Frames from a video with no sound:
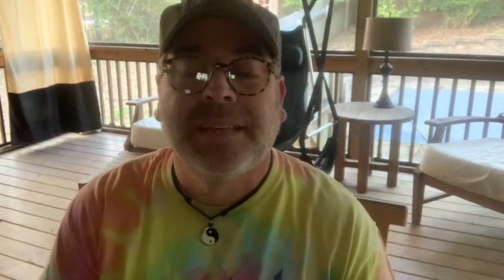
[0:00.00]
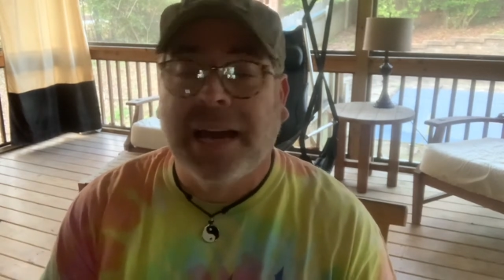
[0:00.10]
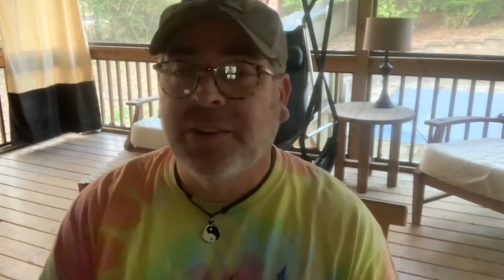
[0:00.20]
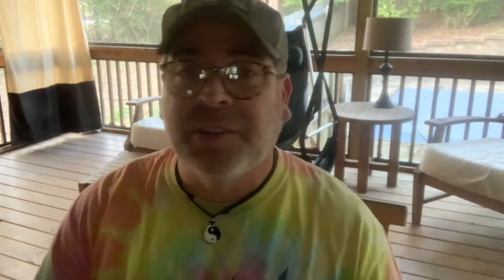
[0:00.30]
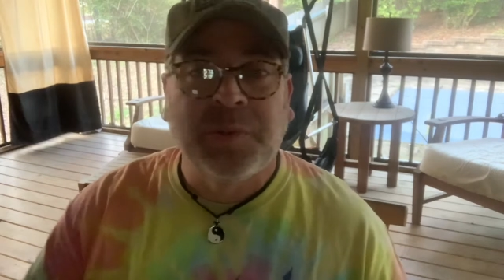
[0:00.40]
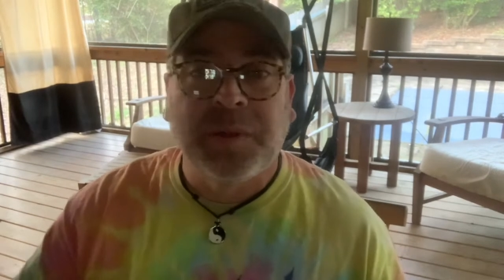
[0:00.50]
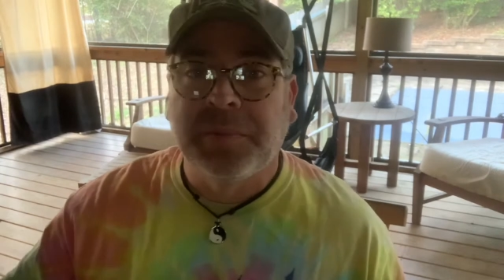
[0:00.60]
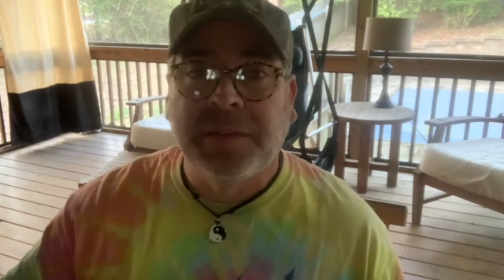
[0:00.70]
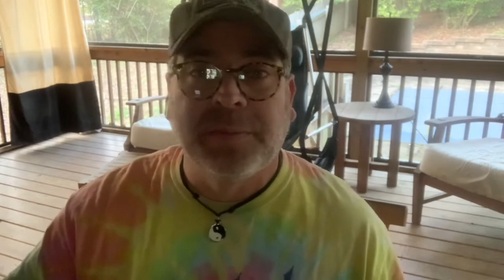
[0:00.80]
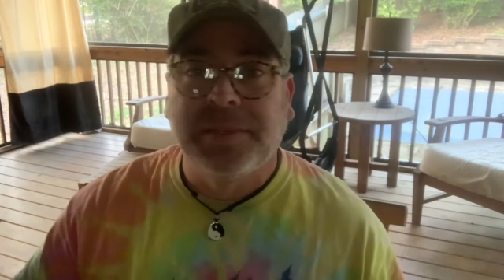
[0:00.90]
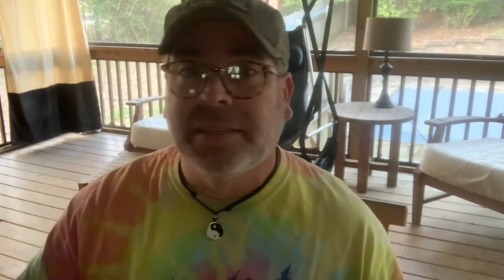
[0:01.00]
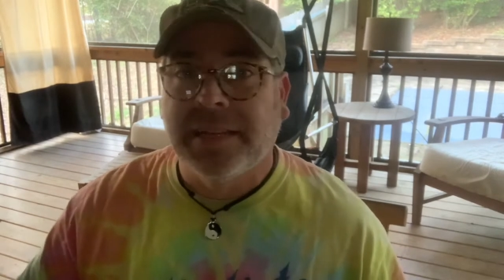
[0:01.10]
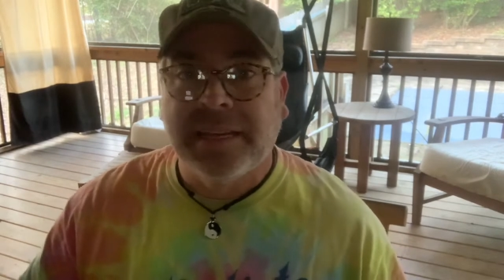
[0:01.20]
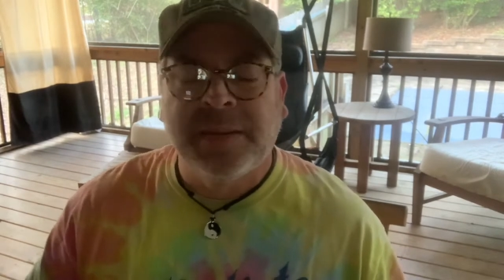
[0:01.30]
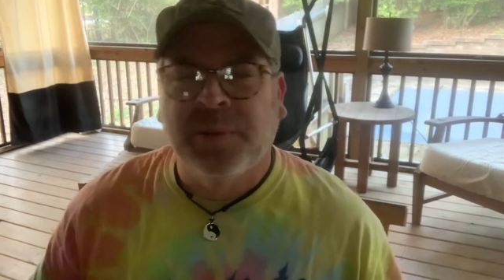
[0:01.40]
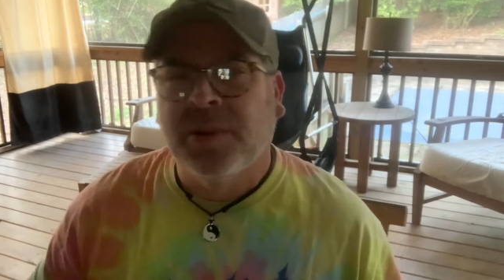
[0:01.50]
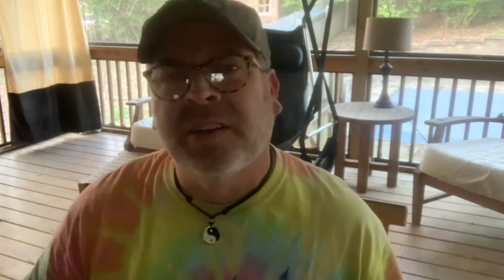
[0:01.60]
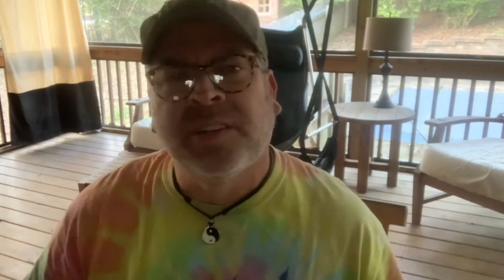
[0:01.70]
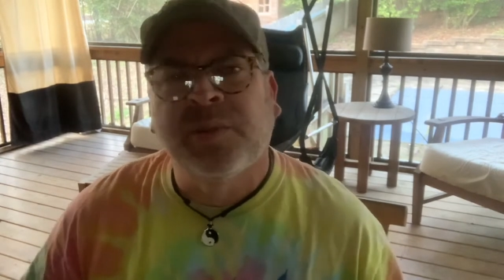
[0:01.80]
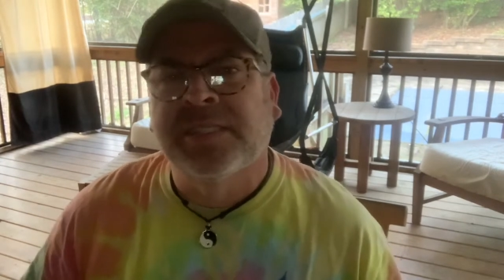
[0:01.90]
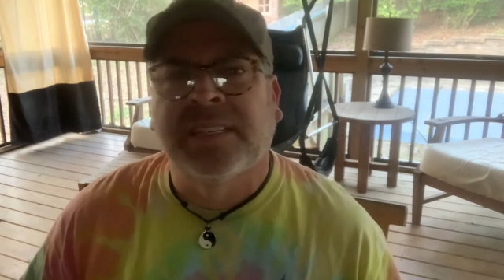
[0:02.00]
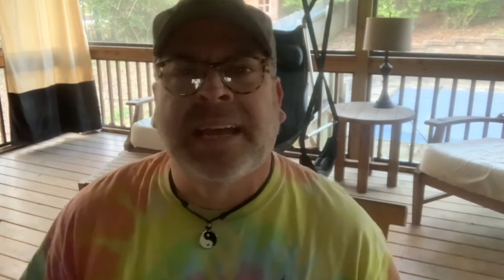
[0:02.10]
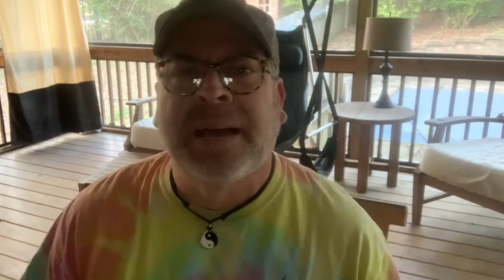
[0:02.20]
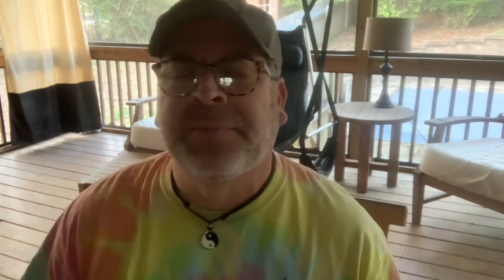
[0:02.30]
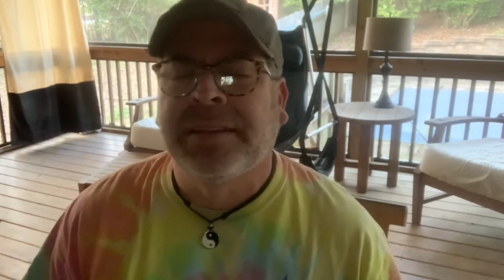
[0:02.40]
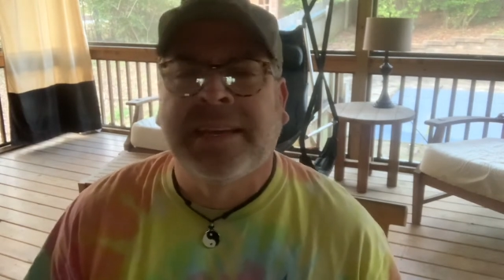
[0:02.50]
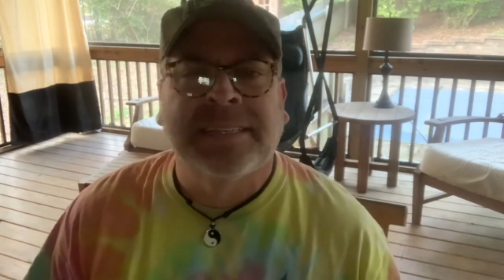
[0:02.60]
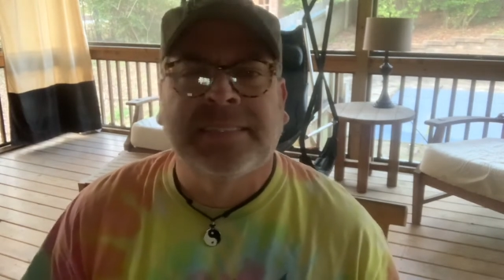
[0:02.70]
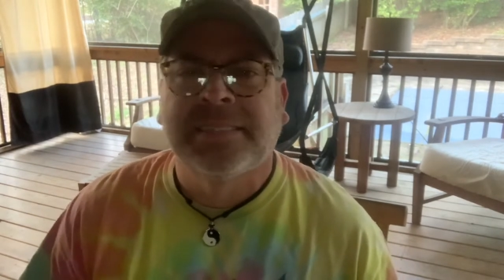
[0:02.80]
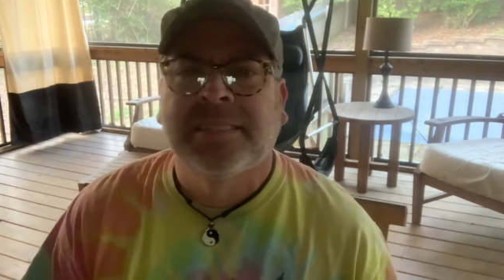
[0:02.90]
I don't know where I'm going to be in April. I don't know what's going to happen next,